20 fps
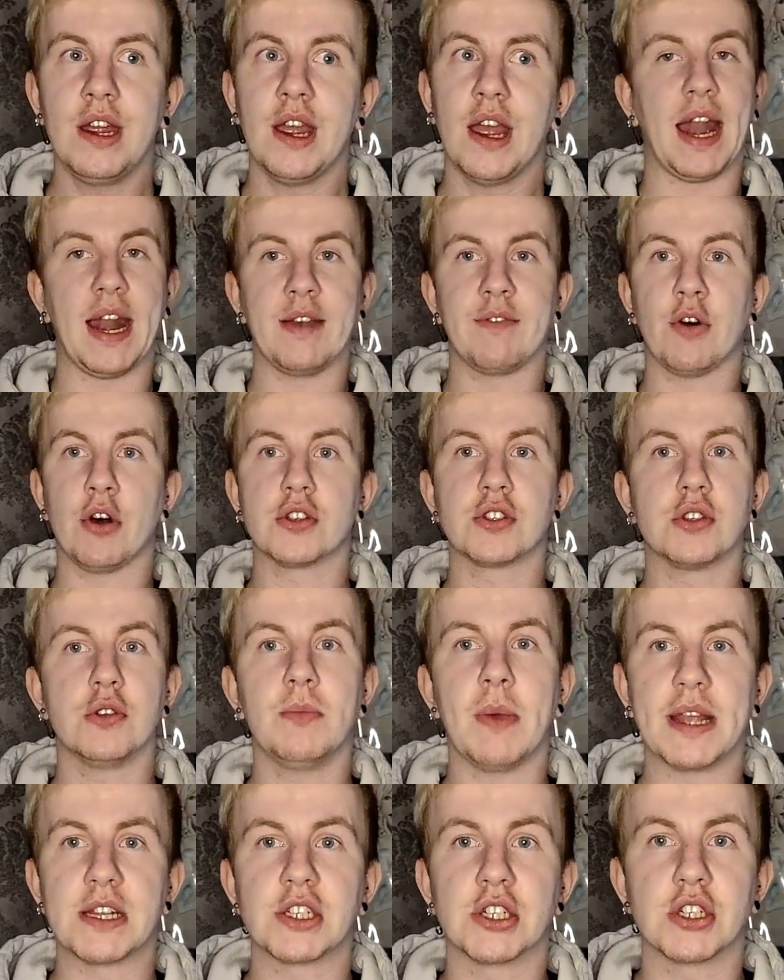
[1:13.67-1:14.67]
And I've
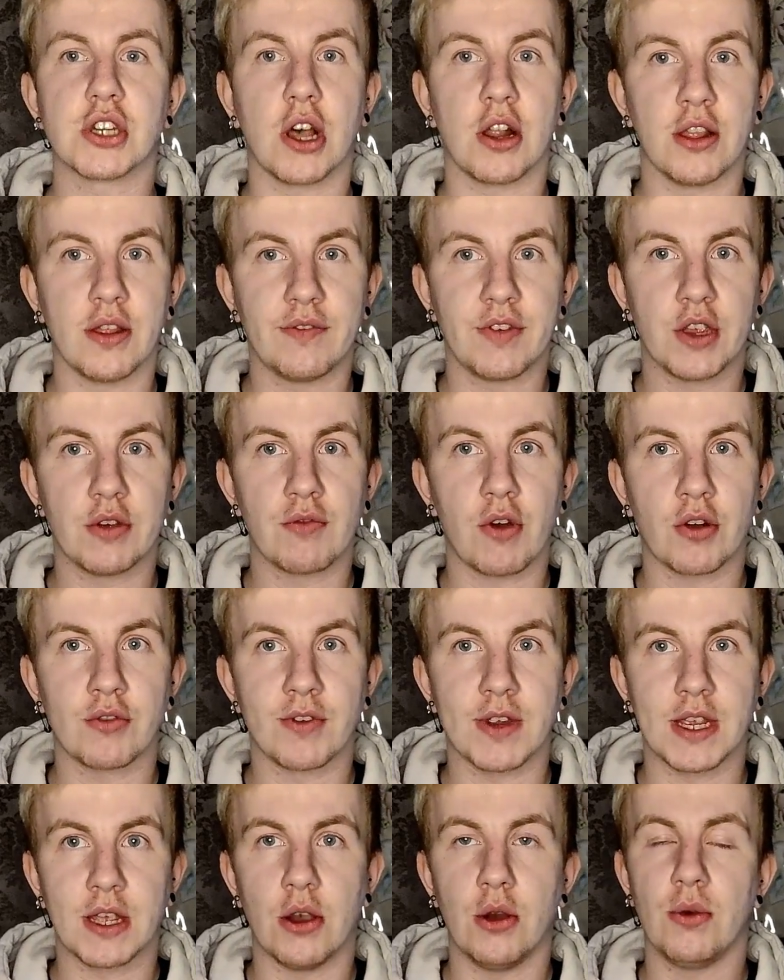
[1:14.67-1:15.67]
also mentioned Olivia
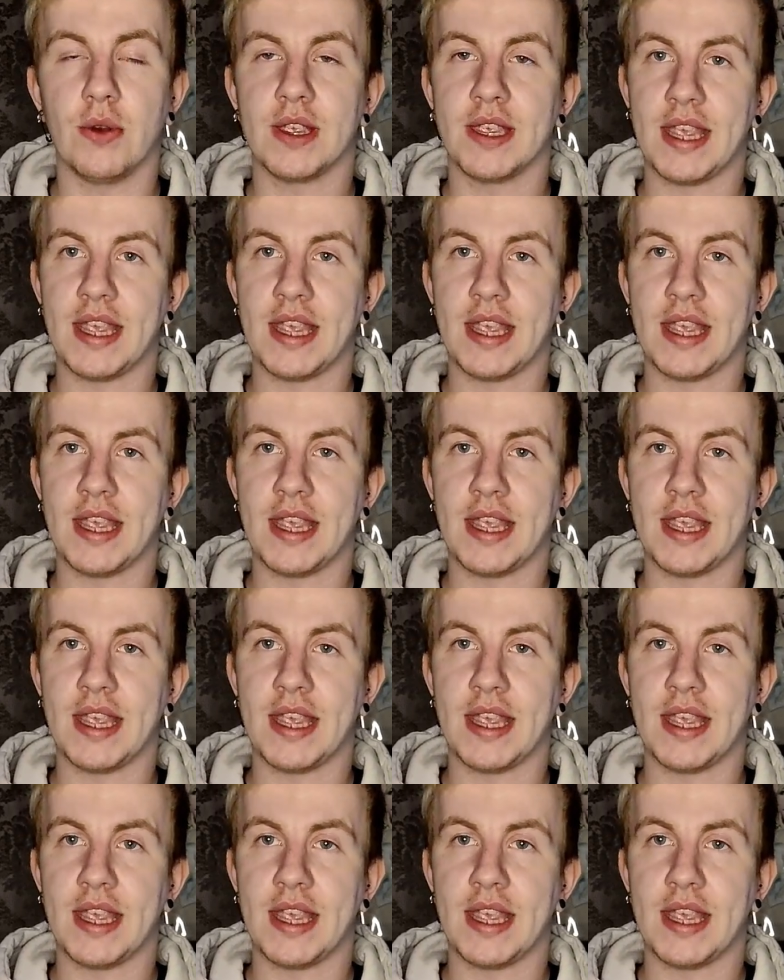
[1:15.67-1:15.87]
Rodrigo.